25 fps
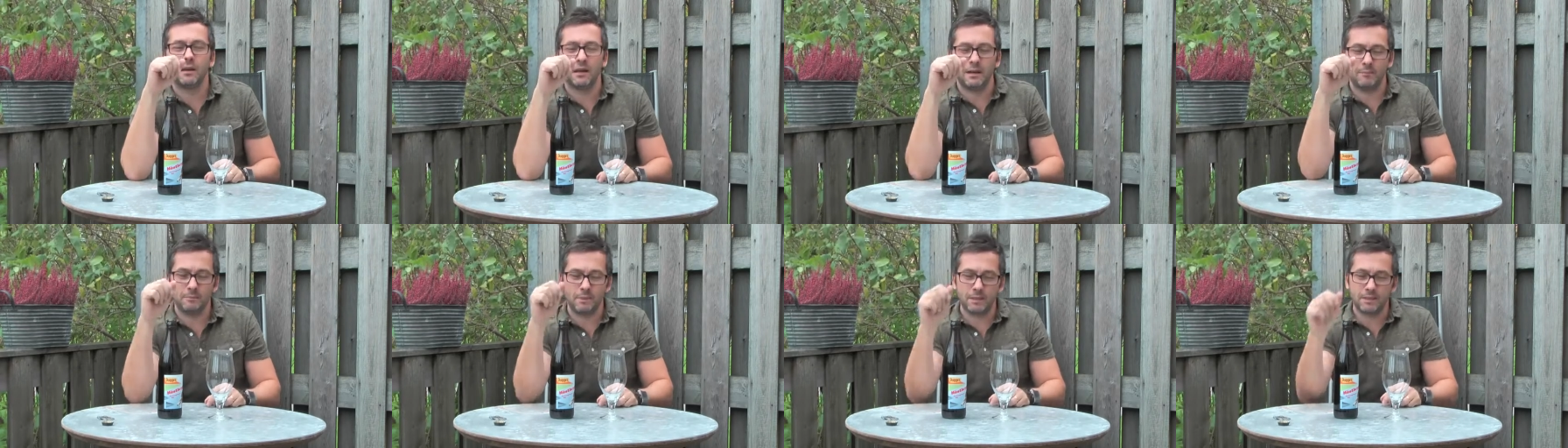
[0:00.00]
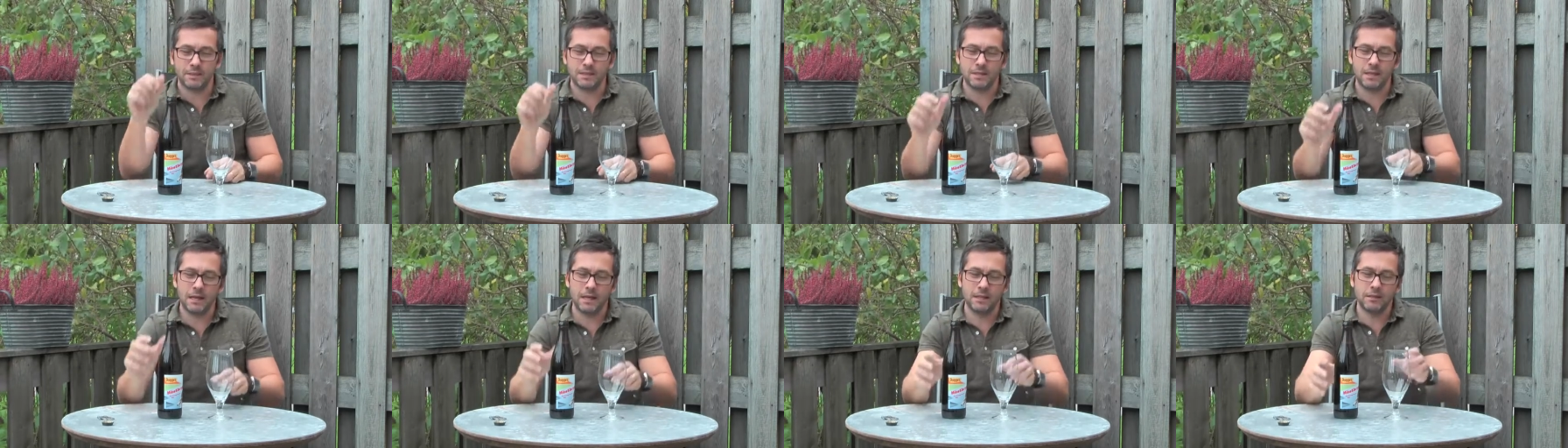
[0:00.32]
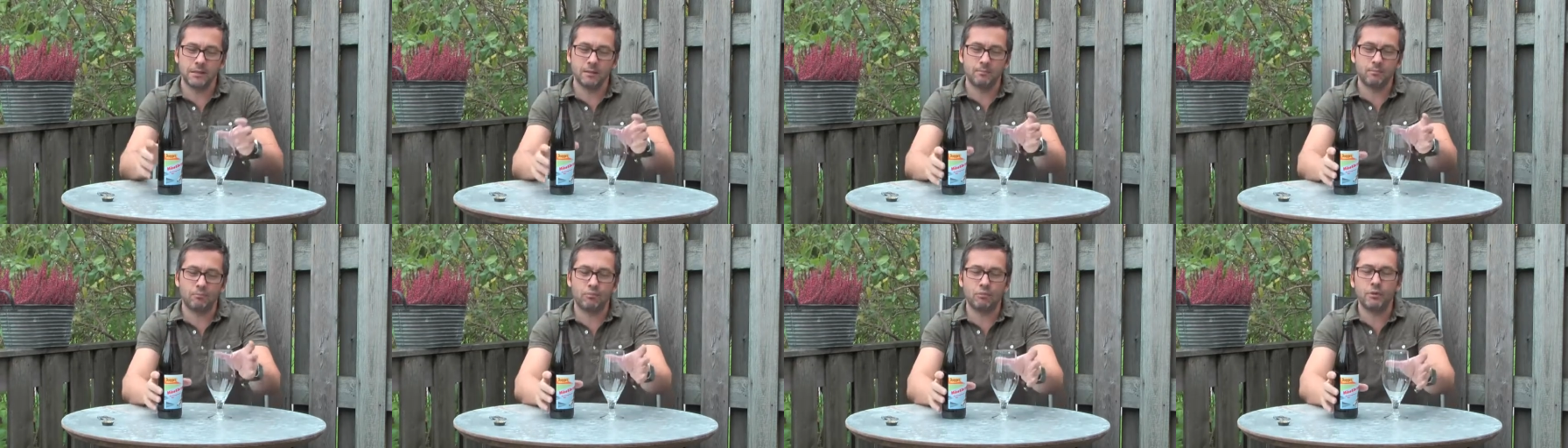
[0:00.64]
have been saying
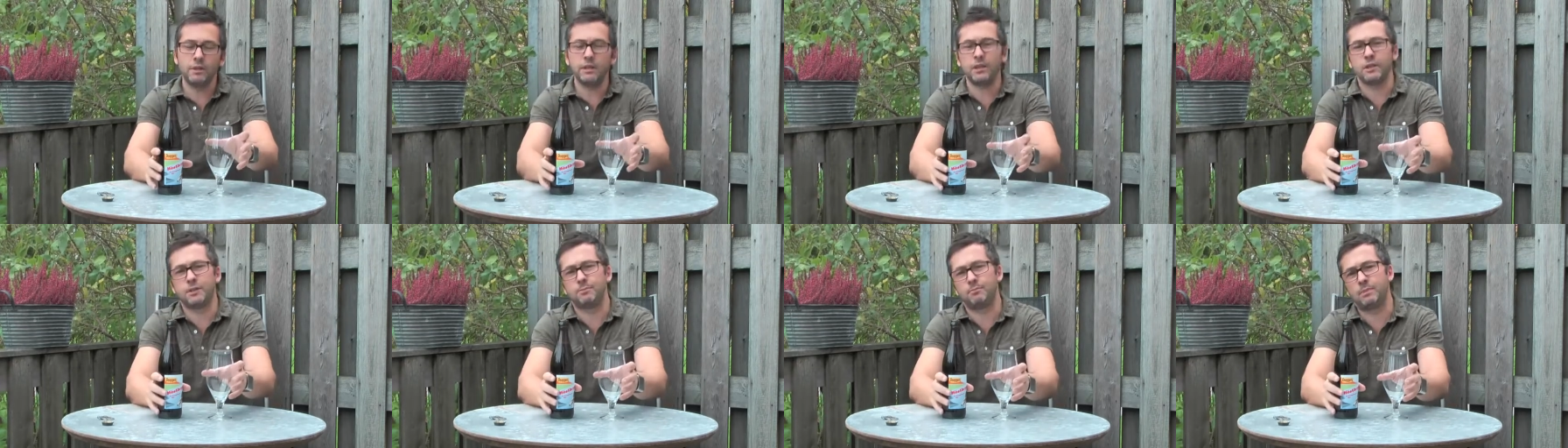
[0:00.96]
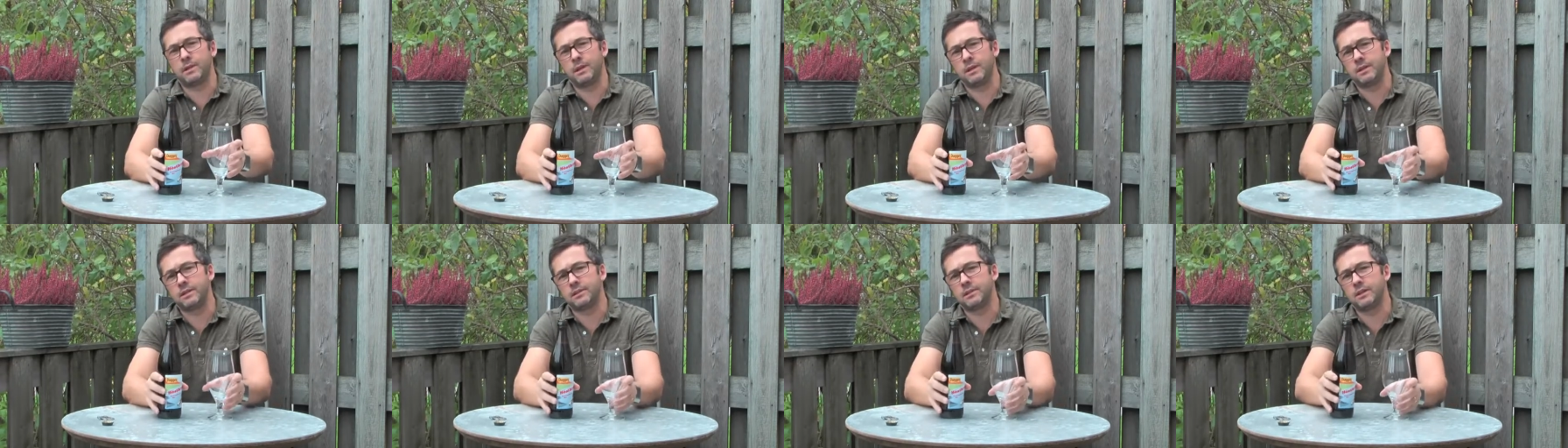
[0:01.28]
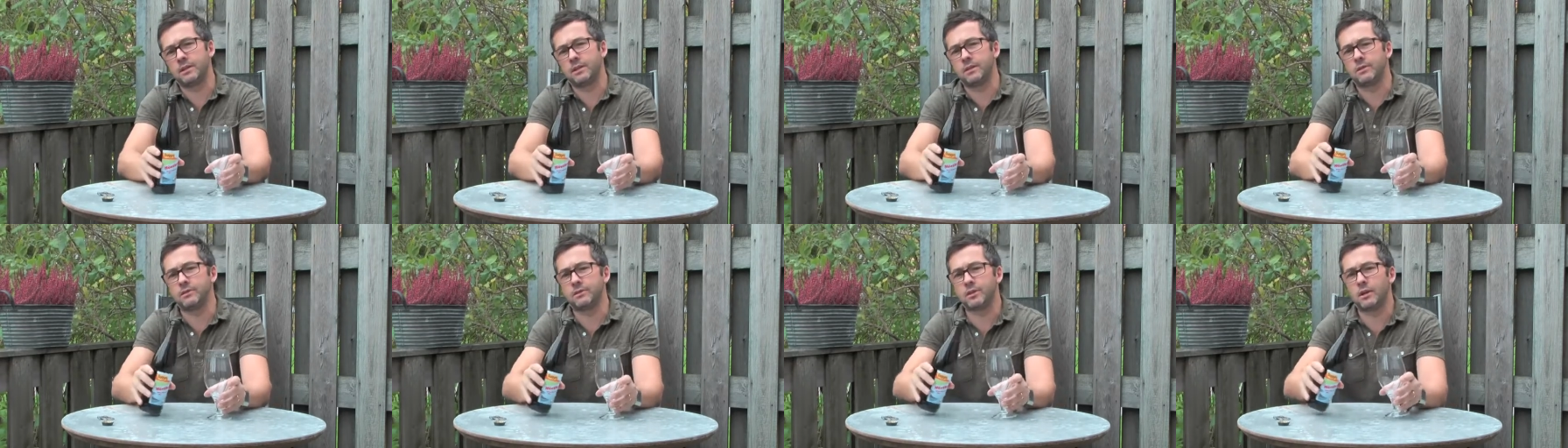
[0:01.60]
that British beer
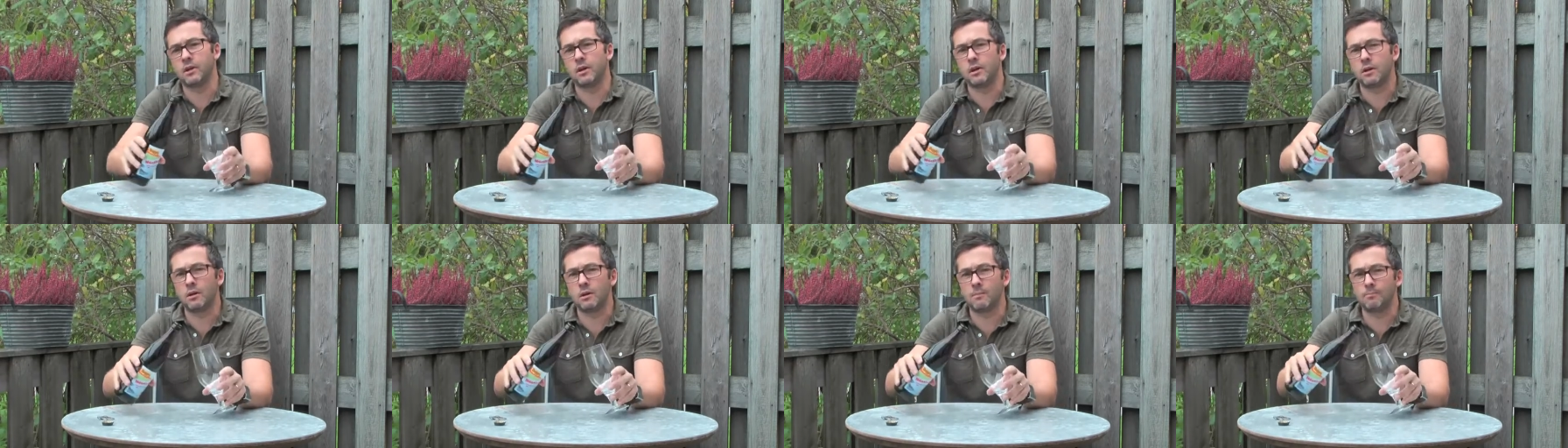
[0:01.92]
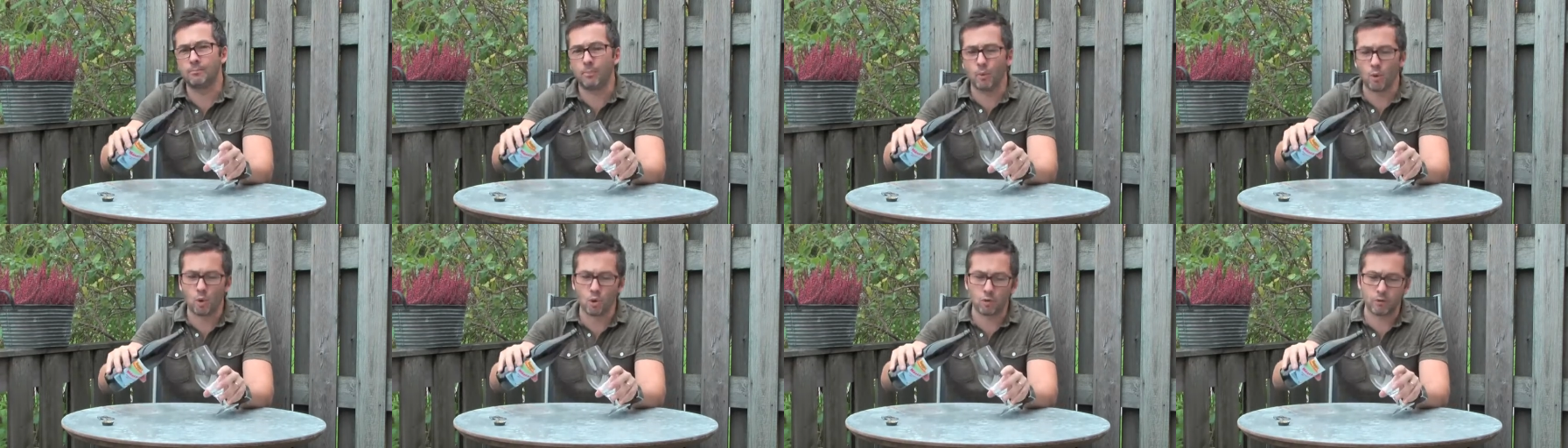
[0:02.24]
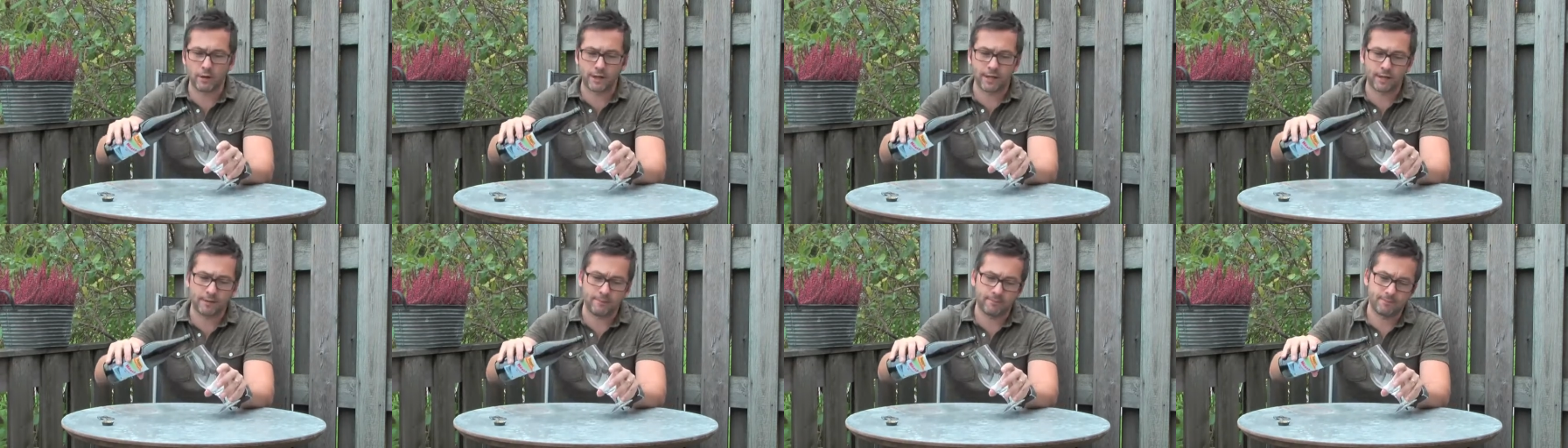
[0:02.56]
styles are
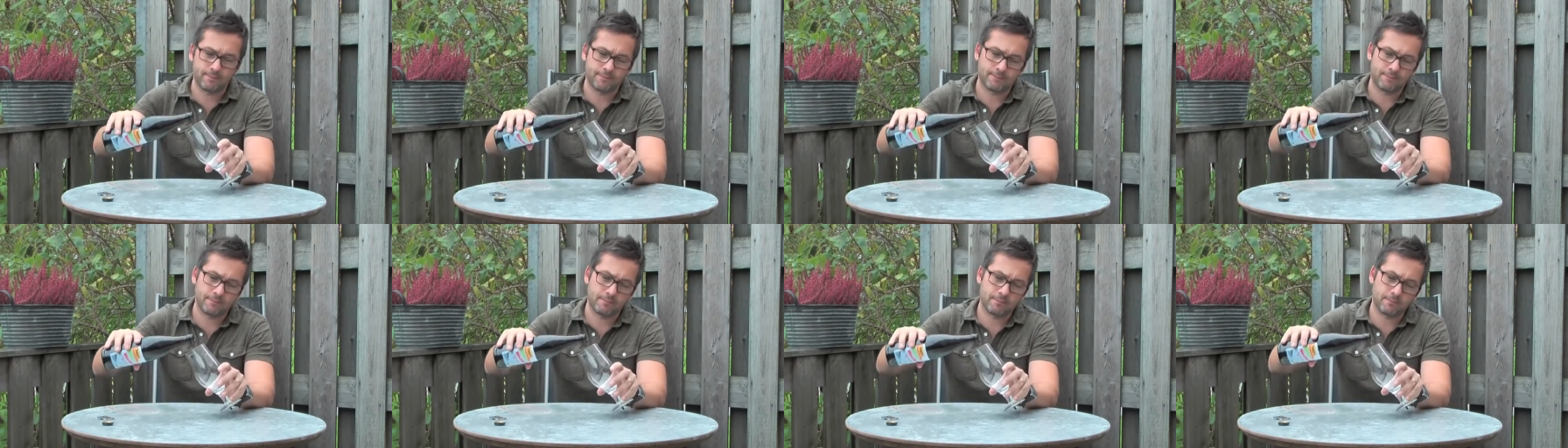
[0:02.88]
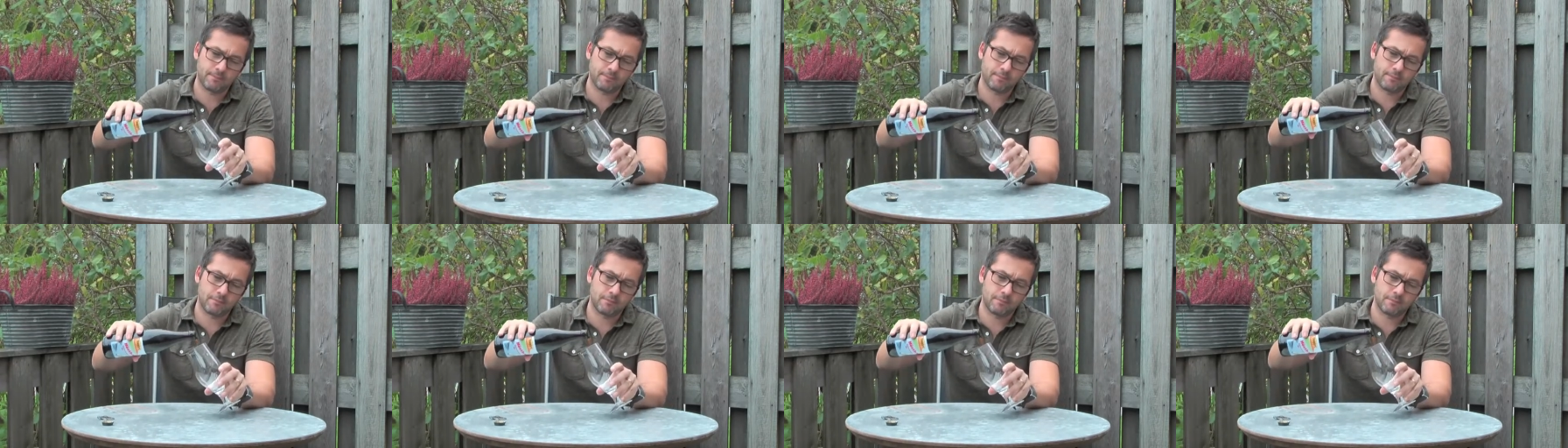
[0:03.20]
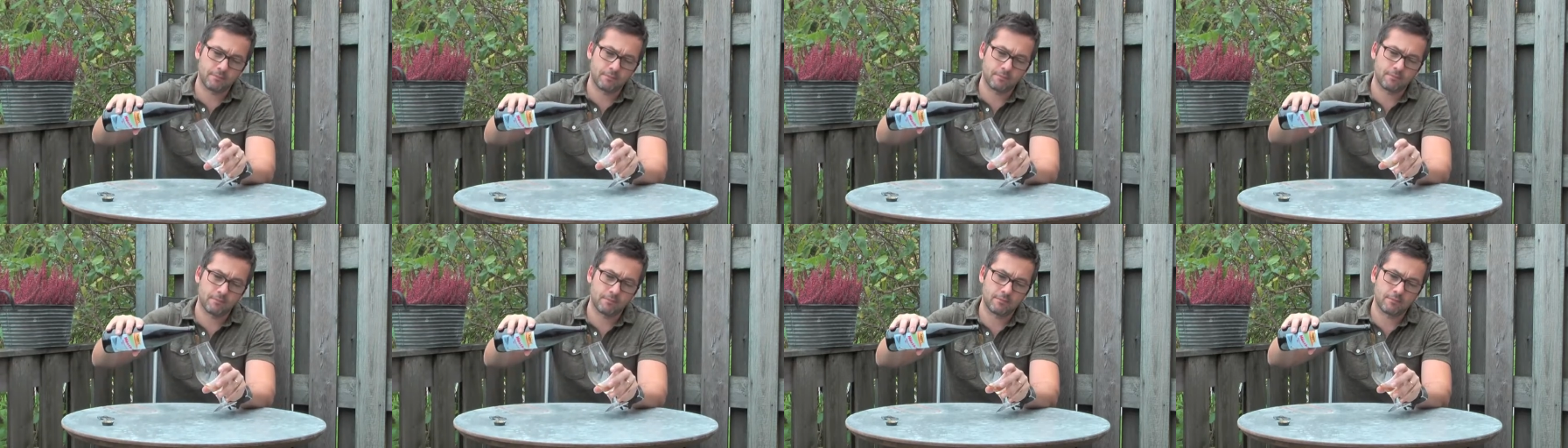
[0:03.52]
boring.
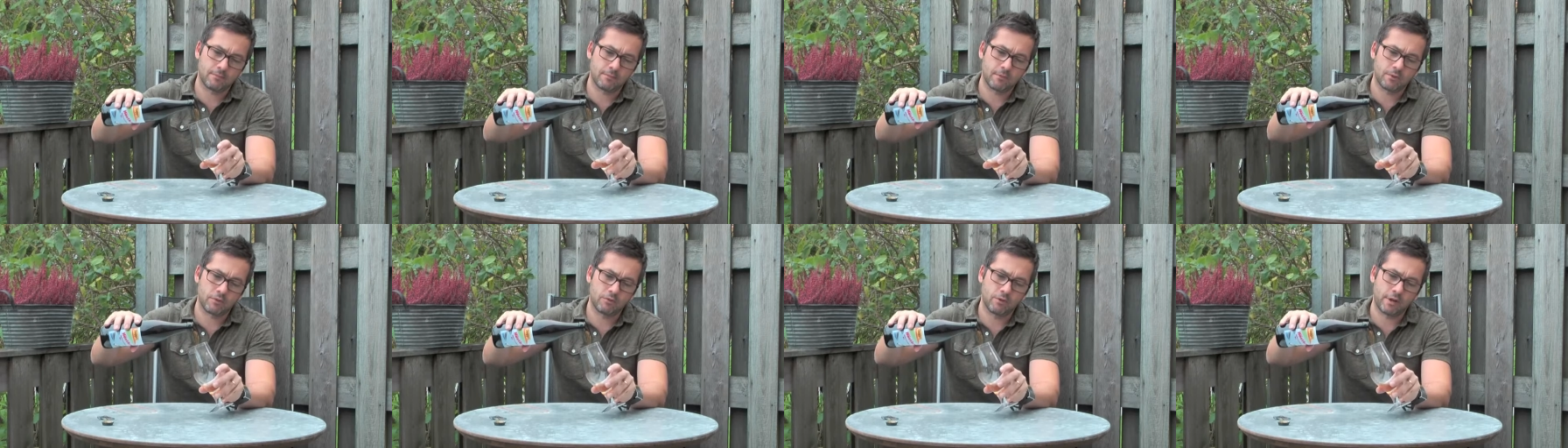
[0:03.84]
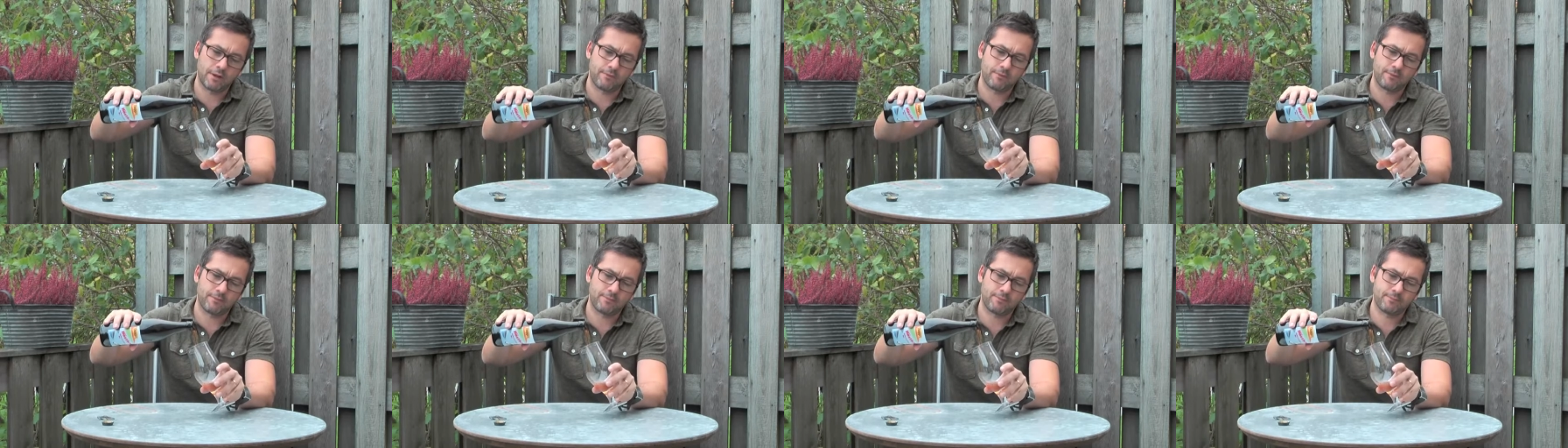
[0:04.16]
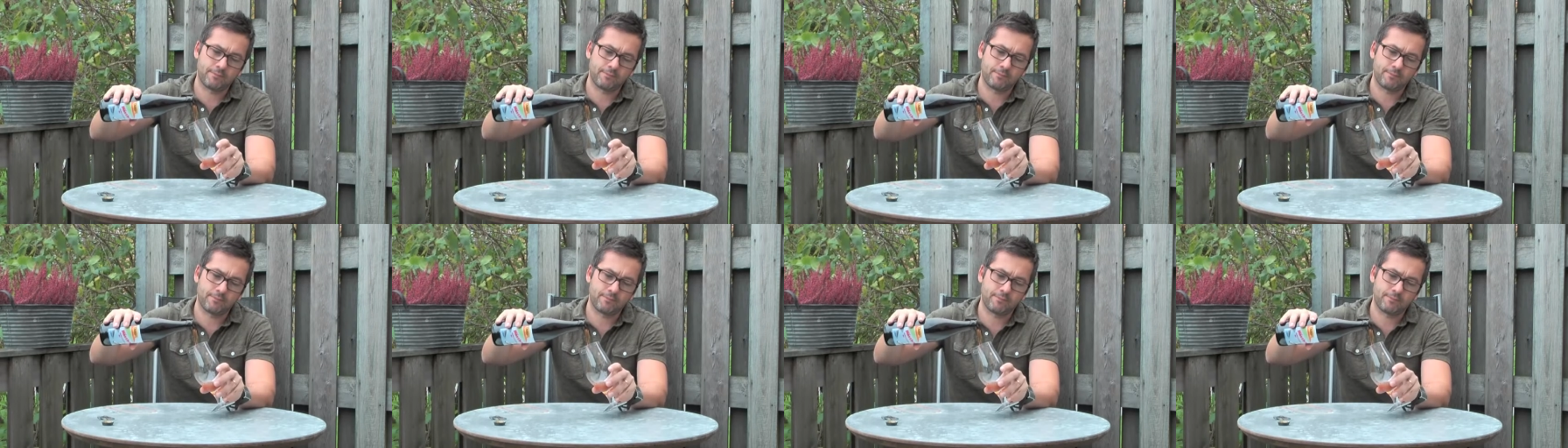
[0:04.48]
Trev,